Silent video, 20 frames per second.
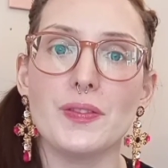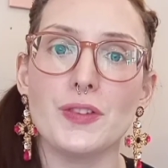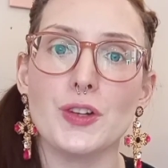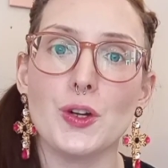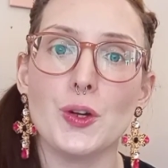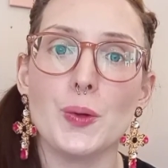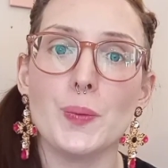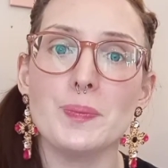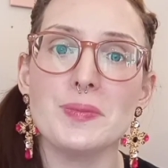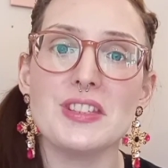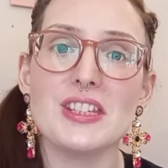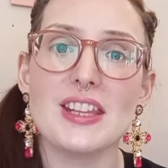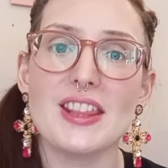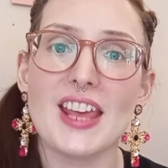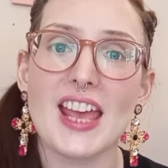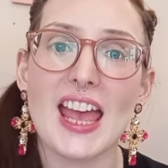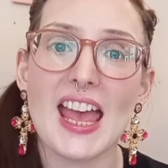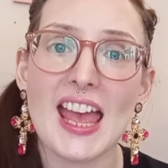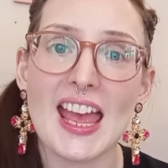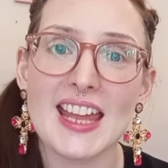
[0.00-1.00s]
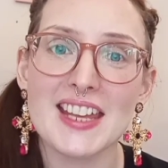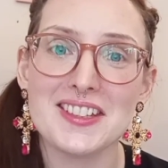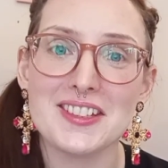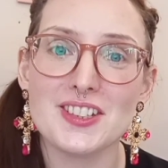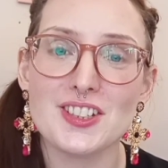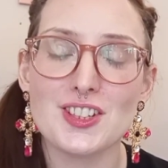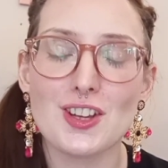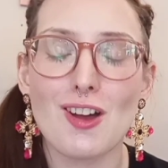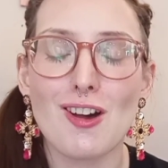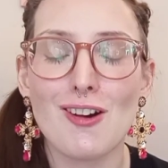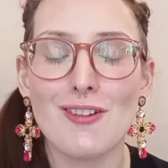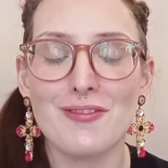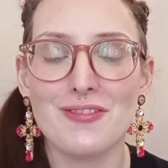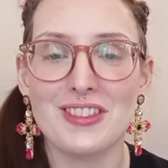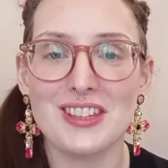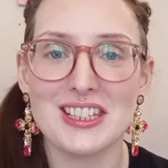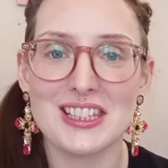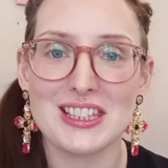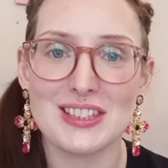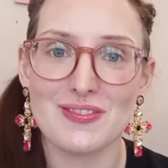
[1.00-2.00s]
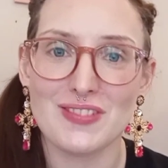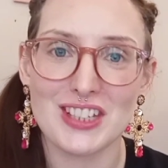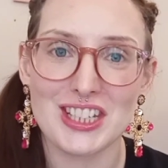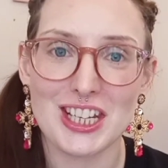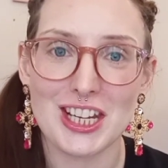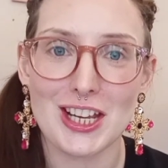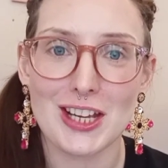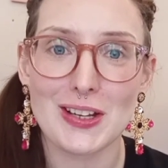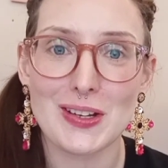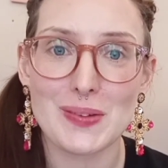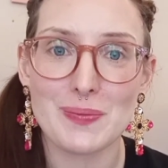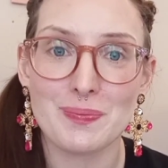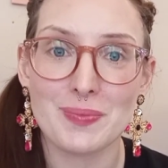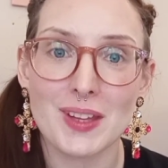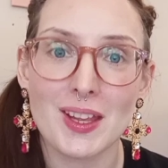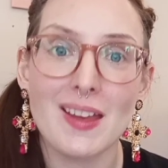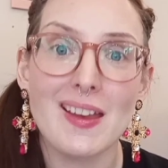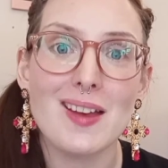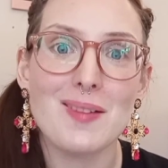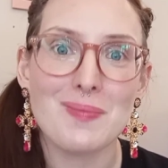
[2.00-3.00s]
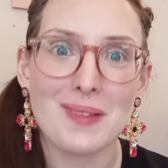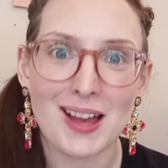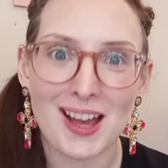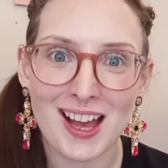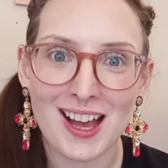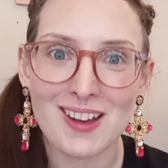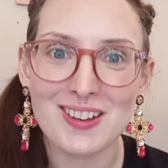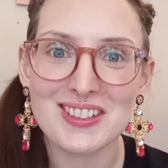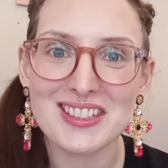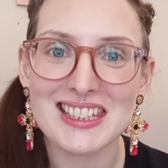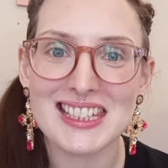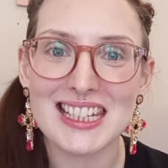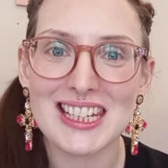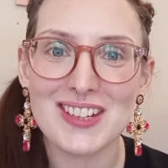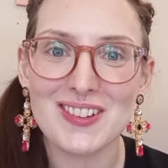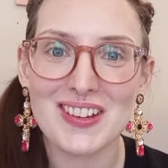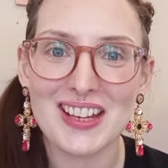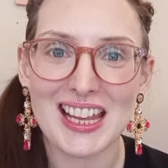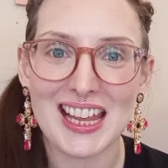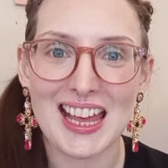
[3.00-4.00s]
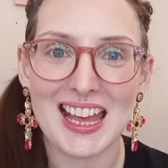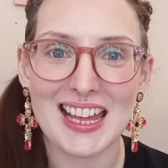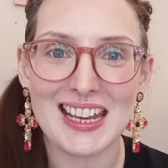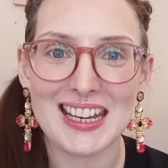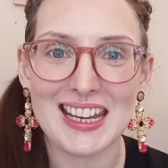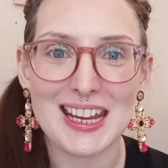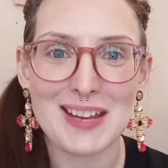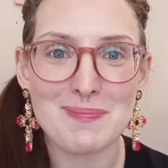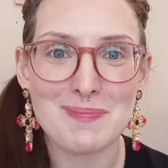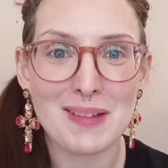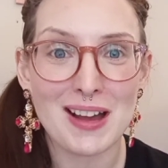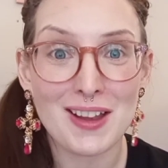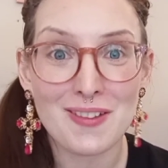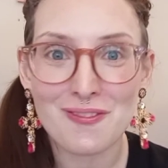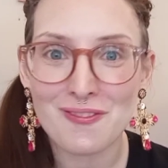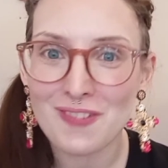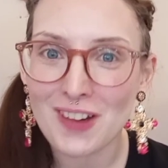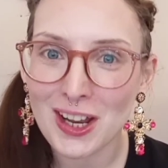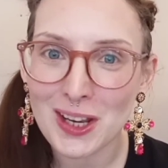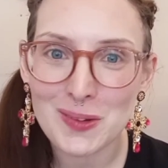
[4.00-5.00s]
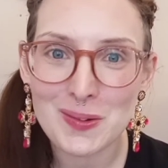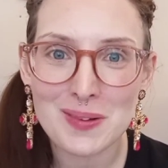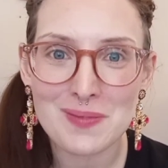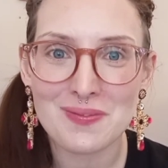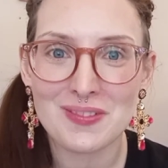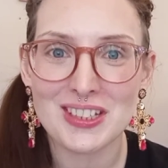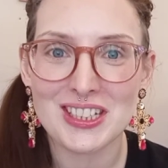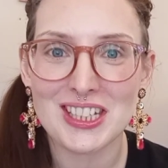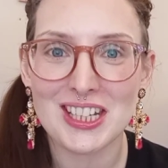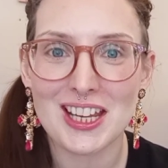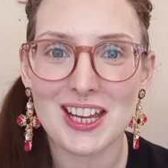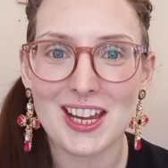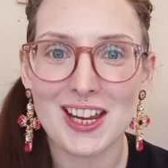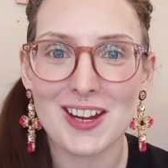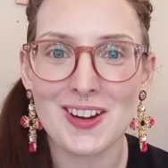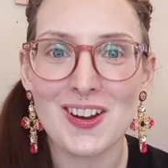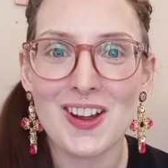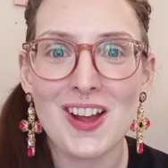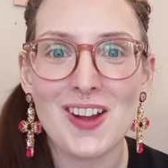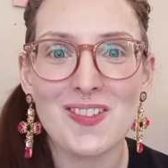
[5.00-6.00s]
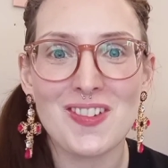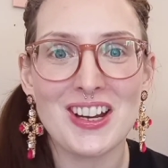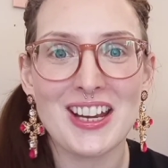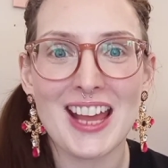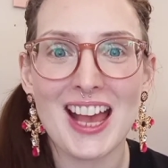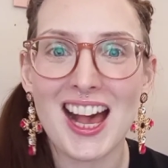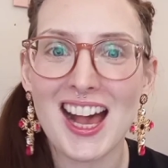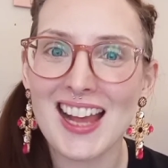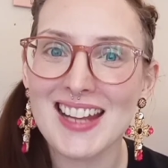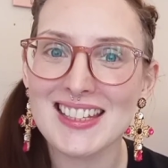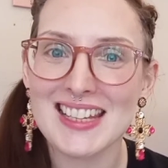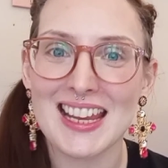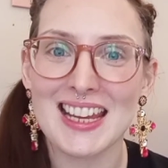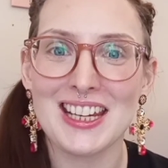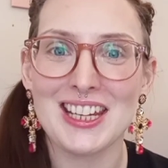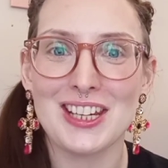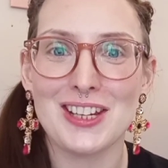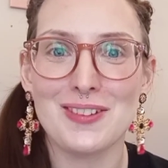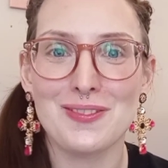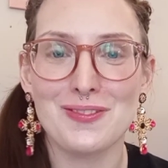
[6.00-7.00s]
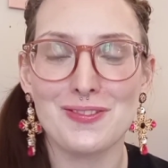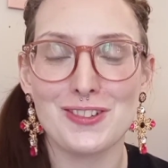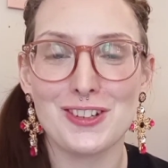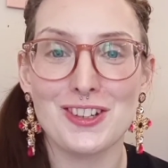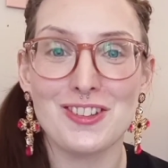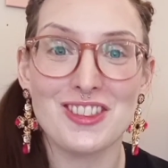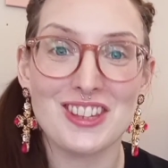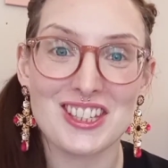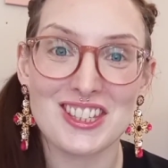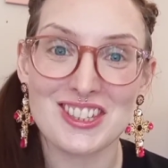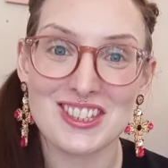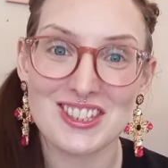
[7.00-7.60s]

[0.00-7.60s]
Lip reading: we've come to the end of this video. But I'll see you again in my follow-up video when I take you through the